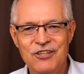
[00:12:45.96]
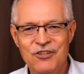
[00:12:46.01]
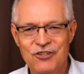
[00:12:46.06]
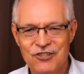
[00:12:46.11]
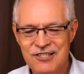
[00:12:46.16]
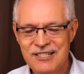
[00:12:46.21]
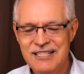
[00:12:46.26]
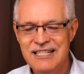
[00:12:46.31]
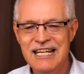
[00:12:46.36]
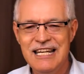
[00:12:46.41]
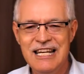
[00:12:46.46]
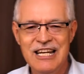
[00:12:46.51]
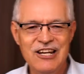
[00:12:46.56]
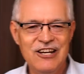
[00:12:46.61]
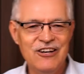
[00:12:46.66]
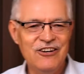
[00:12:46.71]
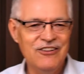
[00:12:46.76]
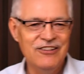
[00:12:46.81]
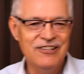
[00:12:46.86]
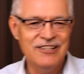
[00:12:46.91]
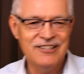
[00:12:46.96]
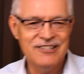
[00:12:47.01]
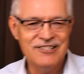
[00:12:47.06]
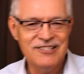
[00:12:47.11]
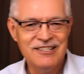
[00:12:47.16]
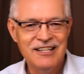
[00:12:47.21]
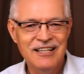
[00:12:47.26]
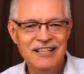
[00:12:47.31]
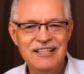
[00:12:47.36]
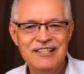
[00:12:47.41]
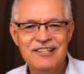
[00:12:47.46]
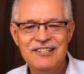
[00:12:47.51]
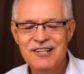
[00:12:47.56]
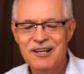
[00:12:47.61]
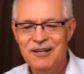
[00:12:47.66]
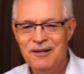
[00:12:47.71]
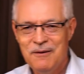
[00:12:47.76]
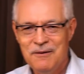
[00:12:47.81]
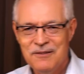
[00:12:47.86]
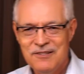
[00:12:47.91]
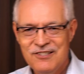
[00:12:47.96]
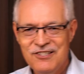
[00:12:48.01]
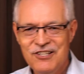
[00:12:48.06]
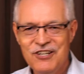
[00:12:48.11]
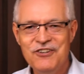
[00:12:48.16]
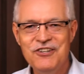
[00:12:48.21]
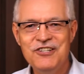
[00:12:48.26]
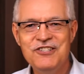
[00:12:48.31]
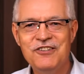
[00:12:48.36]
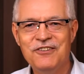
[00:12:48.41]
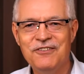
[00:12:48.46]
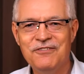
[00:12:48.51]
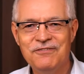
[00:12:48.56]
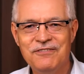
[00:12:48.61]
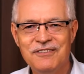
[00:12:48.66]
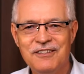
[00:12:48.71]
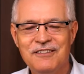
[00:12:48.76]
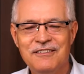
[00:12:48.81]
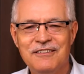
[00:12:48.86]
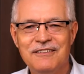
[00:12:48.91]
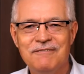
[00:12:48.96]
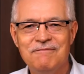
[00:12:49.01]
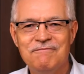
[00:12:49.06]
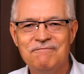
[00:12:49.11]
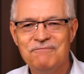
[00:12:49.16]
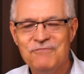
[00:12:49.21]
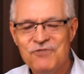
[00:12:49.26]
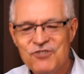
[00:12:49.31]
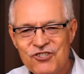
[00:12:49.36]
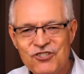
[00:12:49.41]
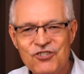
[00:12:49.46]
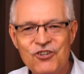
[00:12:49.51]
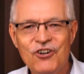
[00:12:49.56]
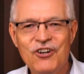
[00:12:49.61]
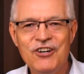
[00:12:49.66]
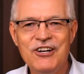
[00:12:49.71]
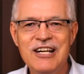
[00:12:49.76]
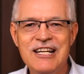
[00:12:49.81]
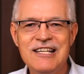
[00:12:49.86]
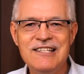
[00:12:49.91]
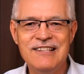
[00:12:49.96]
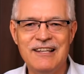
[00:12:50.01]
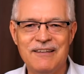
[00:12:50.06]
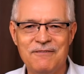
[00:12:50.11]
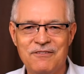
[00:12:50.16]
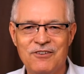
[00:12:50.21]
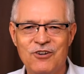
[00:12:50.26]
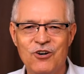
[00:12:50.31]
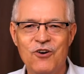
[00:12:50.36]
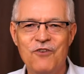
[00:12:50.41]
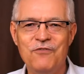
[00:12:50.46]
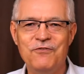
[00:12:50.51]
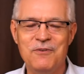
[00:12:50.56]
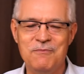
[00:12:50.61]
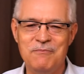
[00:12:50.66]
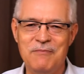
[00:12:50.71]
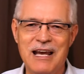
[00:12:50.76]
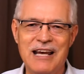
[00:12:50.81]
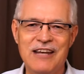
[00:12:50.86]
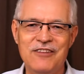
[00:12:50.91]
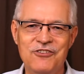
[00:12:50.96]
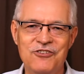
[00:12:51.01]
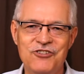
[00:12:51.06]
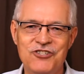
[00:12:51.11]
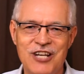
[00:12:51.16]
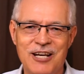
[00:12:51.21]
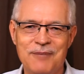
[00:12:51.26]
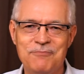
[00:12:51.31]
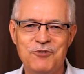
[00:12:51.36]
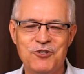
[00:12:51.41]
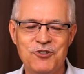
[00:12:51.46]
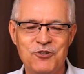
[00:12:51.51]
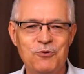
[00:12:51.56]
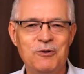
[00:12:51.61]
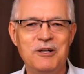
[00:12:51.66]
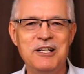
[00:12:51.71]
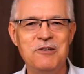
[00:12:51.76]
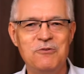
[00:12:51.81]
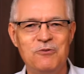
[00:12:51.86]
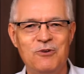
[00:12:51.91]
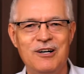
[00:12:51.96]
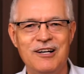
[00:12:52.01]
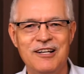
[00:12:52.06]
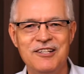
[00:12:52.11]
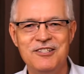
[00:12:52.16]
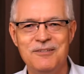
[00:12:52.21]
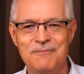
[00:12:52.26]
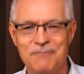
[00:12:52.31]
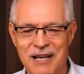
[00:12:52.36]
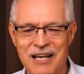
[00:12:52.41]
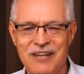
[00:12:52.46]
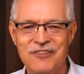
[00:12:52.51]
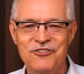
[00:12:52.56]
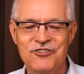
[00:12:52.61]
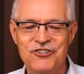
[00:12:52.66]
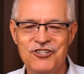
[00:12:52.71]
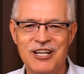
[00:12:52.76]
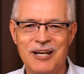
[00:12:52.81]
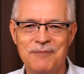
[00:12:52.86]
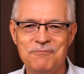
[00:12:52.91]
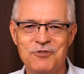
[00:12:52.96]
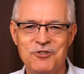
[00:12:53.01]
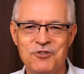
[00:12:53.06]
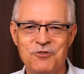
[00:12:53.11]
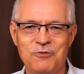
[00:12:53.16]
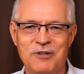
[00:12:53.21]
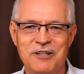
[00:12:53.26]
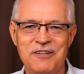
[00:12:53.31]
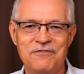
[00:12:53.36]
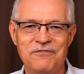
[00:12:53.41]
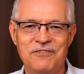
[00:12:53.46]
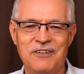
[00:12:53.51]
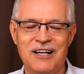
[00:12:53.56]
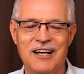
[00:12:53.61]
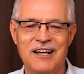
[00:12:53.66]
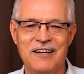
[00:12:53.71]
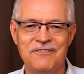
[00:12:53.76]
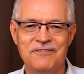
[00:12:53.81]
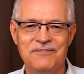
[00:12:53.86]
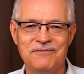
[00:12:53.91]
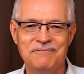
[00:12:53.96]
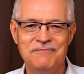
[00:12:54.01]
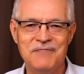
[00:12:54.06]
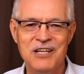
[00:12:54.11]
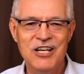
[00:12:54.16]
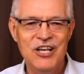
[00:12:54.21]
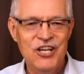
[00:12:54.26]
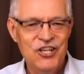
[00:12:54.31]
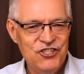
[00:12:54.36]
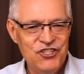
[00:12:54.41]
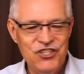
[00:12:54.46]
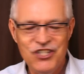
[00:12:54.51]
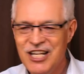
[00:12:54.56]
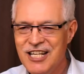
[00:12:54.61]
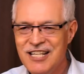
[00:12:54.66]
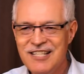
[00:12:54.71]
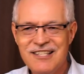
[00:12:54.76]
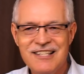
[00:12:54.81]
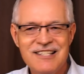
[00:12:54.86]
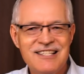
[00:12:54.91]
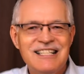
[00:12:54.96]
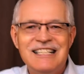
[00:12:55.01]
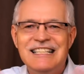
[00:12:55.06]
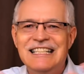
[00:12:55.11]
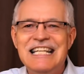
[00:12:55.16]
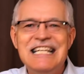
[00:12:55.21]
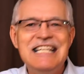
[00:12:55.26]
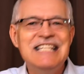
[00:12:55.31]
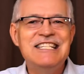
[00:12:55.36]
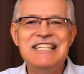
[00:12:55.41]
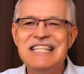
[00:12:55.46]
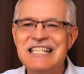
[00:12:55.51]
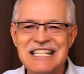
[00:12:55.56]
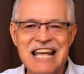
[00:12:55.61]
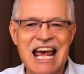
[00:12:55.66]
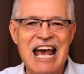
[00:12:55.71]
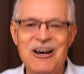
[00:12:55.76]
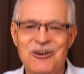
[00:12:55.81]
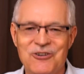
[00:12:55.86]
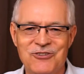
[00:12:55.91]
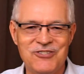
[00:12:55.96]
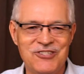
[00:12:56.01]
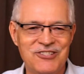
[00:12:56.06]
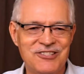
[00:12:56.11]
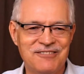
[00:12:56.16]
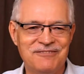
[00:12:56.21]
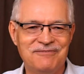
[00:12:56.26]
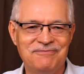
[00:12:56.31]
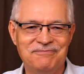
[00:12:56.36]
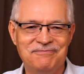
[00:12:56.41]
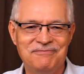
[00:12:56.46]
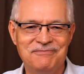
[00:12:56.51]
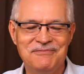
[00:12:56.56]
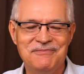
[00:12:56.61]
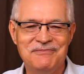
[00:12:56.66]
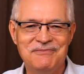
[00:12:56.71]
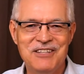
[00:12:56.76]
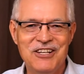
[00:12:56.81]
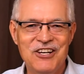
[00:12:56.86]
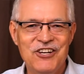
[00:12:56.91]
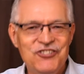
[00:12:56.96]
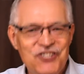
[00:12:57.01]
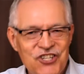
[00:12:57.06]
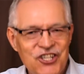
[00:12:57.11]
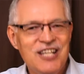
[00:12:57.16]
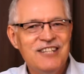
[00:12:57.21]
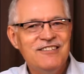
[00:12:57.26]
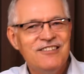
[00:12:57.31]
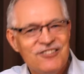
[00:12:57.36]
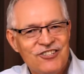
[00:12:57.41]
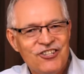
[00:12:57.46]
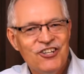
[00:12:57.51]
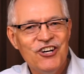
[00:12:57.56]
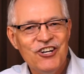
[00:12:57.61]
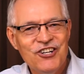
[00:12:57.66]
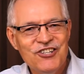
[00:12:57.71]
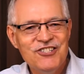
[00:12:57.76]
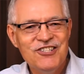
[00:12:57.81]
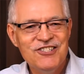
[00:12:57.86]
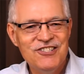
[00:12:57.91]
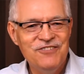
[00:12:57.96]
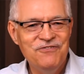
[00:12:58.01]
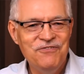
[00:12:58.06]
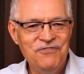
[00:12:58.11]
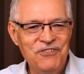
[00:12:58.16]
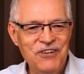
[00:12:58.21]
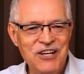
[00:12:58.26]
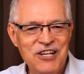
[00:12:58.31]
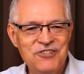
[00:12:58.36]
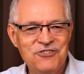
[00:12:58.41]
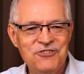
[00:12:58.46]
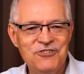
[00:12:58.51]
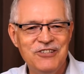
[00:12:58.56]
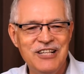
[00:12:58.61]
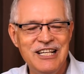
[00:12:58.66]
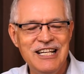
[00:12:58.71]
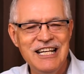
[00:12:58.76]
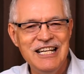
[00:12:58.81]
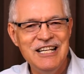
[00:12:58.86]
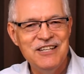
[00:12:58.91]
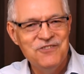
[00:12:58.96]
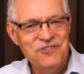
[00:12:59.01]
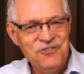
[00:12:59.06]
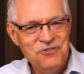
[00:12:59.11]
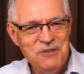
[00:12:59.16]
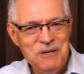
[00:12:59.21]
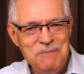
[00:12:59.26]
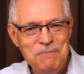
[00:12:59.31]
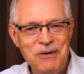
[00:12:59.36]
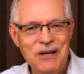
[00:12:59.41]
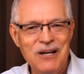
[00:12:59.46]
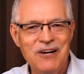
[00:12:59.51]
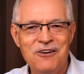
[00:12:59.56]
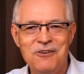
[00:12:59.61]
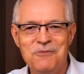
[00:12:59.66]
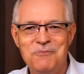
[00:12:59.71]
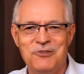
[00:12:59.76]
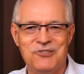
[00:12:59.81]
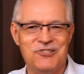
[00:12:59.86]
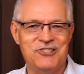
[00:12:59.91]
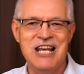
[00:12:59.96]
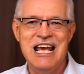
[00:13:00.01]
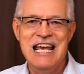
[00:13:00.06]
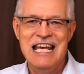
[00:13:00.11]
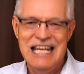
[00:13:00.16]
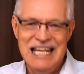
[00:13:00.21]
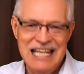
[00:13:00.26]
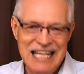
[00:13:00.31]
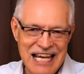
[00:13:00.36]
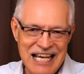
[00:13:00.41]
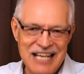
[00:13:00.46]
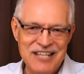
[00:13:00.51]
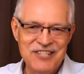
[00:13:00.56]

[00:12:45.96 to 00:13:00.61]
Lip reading: You'll see here there's a series of stories that go from Matthew chapter 21 to Matthew chapter 25. Jesus cleans his house. Jesus curses a fig tree. He gives three parables. He